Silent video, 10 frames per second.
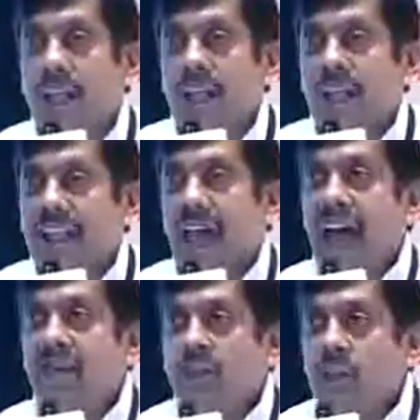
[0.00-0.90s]

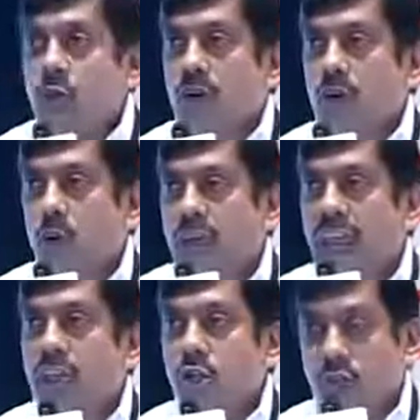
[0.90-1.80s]
no attrition or
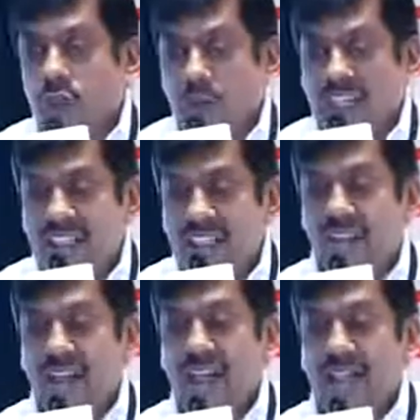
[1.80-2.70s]
anything. We
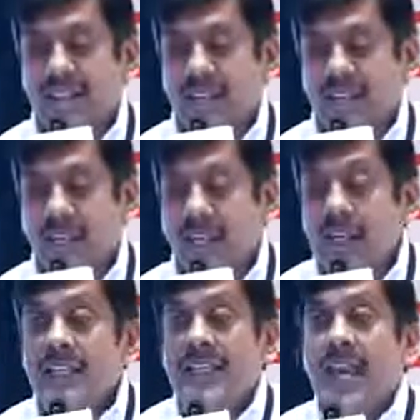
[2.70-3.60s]
saw to that
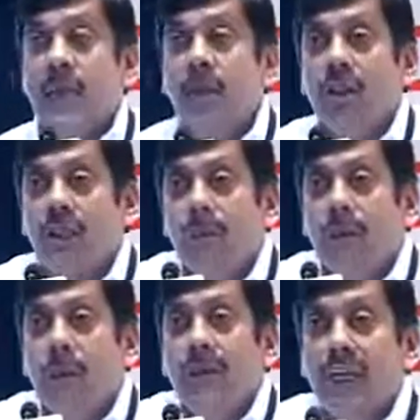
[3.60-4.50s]
we had a very
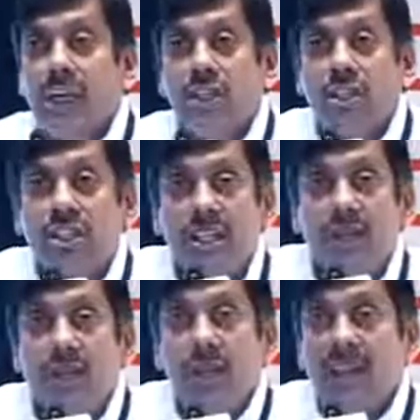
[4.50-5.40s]
stable team,
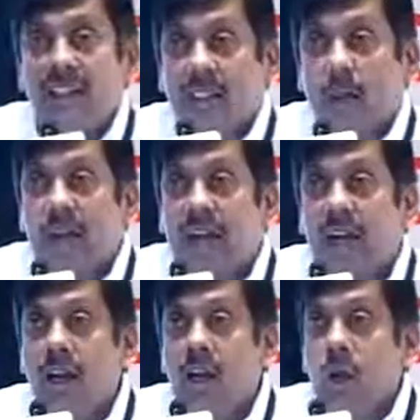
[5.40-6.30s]
no resources
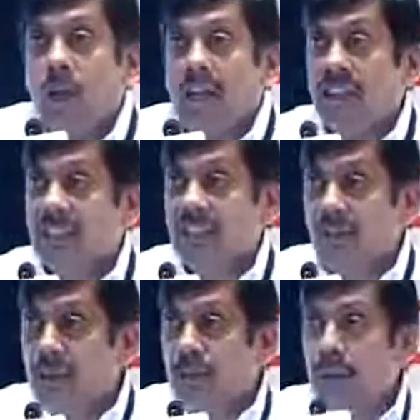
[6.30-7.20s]
constraint,
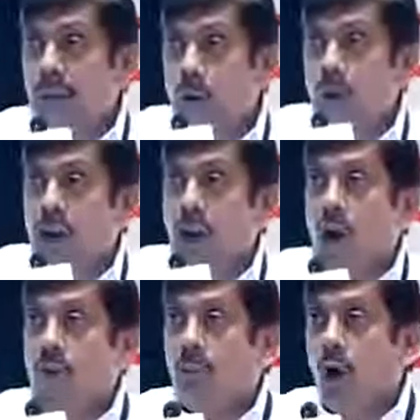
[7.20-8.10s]
timely availability
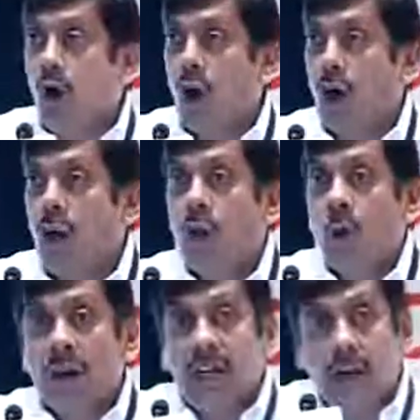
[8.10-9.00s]
of hardware,
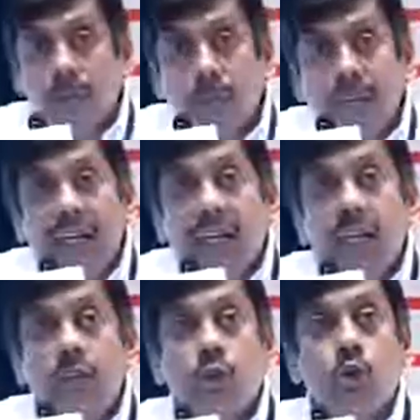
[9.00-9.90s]
software and this thing,
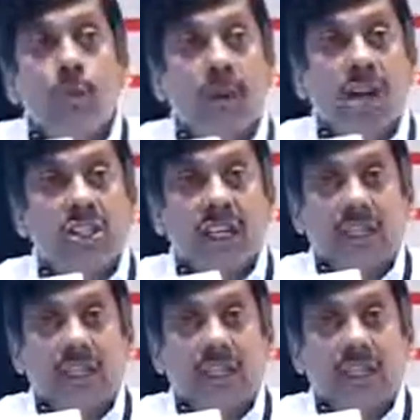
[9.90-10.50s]
and we took